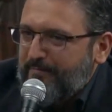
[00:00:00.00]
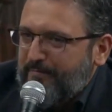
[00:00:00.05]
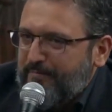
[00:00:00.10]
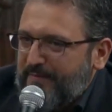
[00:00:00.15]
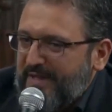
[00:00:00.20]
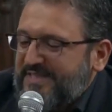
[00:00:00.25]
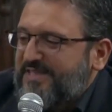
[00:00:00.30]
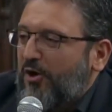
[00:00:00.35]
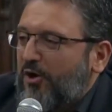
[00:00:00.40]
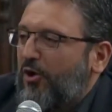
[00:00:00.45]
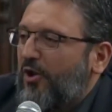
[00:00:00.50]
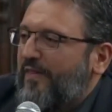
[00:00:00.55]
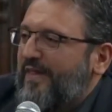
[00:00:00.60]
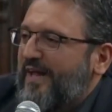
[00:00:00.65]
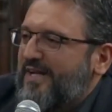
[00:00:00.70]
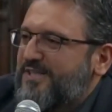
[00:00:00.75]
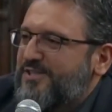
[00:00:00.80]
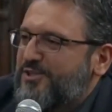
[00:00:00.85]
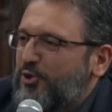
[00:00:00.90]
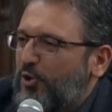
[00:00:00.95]
That's all
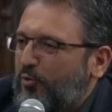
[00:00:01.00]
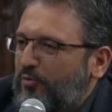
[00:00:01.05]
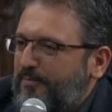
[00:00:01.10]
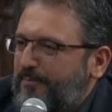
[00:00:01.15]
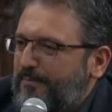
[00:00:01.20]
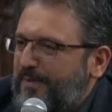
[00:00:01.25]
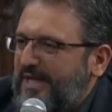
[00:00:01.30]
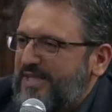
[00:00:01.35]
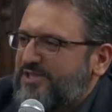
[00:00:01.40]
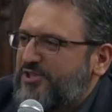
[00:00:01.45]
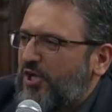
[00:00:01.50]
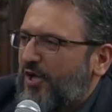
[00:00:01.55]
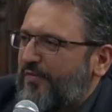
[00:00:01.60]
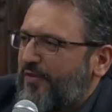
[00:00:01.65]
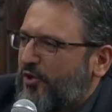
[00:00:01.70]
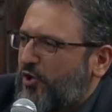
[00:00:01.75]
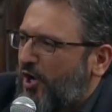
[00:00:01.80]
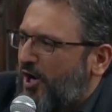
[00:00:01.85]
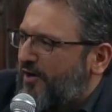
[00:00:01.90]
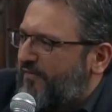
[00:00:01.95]
that is known based on
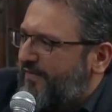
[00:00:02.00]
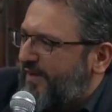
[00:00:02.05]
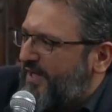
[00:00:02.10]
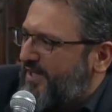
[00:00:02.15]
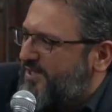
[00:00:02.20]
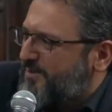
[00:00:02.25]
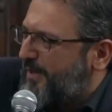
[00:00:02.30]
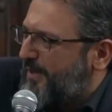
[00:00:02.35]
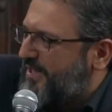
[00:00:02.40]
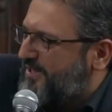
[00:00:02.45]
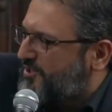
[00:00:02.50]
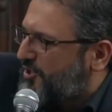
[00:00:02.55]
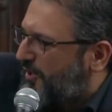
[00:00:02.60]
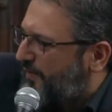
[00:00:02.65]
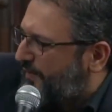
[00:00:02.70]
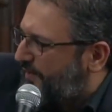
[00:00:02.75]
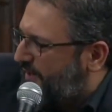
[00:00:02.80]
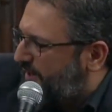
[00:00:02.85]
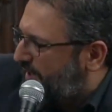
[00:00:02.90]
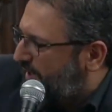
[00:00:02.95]
the carvings, based
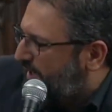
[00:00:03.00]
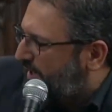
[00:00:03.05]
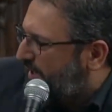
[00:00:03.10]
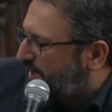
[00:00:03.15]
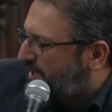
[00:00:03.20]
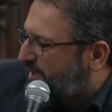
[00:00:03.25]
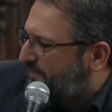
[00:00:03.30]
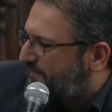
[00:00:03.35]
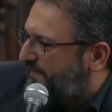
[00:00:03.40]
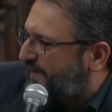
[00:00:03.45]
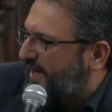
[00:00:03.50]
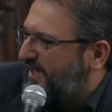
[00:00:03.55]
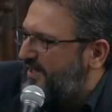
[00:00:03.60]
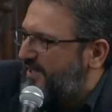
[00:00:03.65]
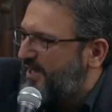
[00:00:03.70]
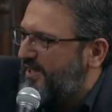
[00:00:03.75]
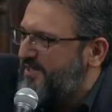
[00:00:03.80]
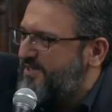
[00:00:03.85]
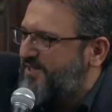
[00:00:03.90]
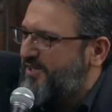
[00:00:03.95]
on the
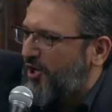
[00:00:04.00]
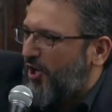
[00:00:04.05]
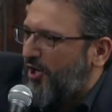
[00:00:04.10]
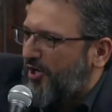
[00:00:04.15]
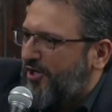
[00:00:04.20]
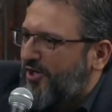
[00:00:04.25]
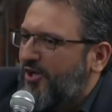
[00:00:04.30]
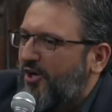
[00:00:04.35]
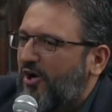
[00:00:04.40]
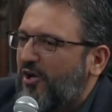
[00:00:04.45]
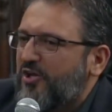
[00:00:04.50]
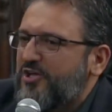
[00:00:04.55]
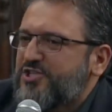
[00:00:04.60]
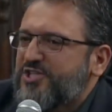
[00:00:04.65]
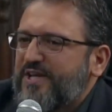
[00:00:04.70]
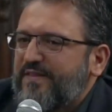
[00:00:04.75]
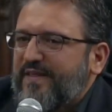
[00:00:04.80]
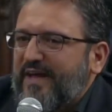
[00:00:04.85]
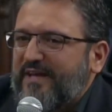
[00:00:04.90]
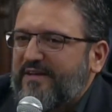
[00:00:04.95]
findings, the
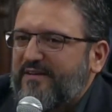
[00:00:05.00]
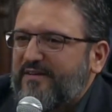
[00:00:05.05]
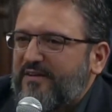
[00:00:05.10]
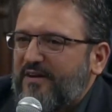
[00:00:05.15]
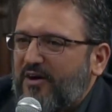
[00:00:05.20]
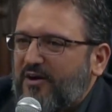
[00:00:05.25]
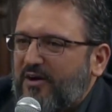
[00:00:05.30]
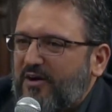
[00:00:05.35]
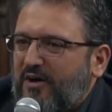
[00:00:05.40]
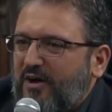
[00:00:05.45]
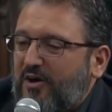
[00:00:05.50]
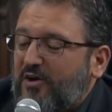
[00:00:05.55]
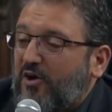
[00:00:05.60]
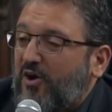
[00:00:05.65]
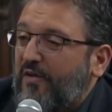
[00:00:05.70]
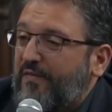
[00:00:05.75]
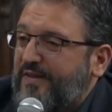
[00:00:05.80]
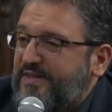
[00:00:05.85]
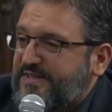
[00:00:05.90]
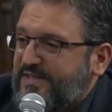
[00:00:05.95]
archaeology that are
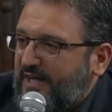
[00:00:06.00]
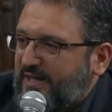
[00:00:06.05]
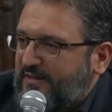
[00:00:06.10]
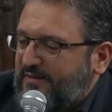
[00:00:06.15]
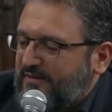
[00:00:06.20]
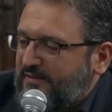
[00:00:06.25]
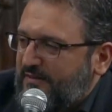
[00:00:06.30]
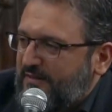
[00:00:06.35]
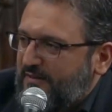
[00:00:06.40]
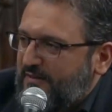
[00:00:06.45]
on the site.